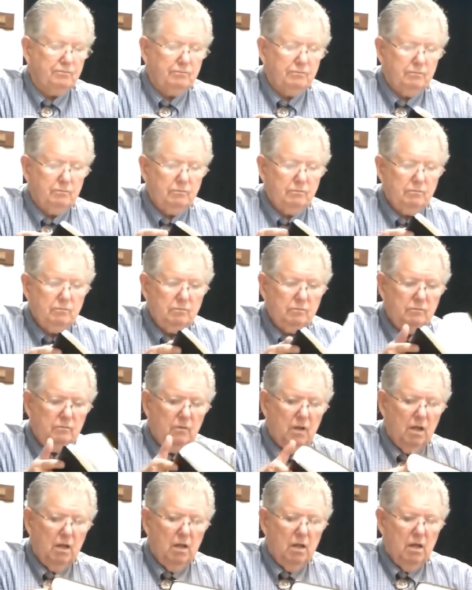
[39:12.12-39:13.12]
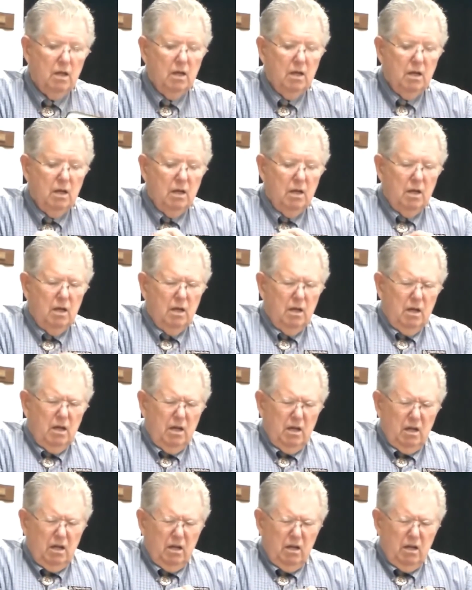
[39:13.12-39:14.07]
Nobody speaks.